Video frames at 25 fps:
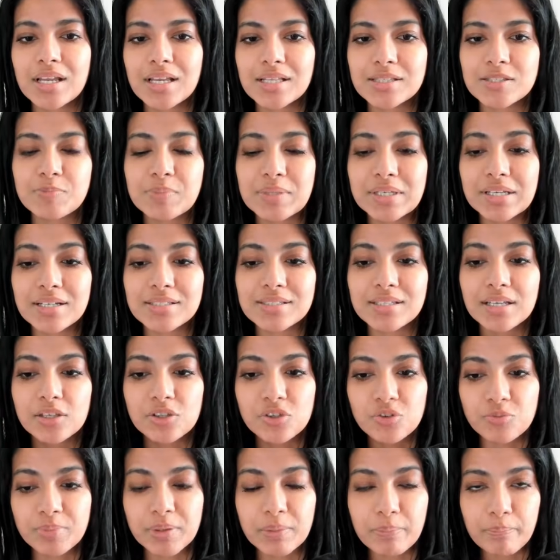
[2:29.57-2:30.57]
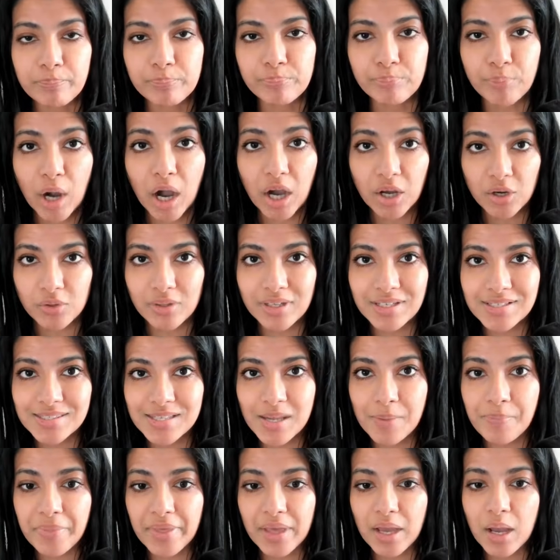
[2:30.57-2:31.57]
It's because that you've been bottling
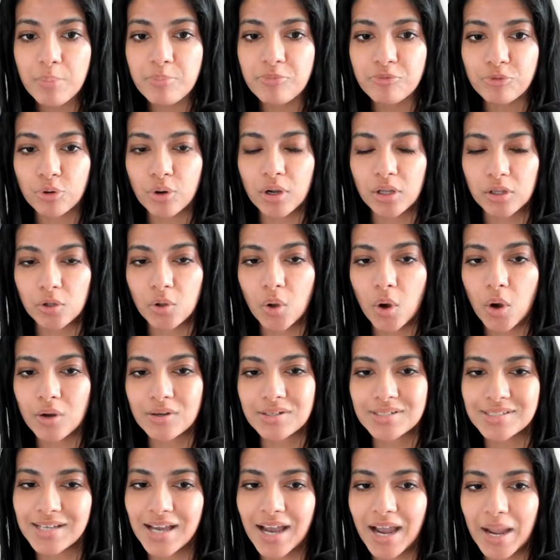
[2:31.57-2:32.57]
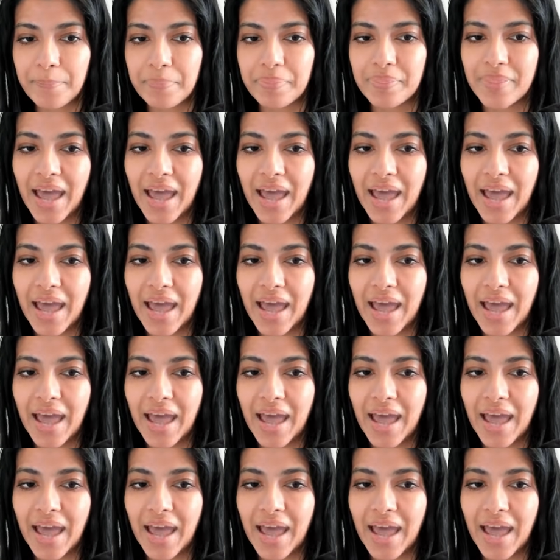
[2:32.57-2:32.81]
something up for a long time.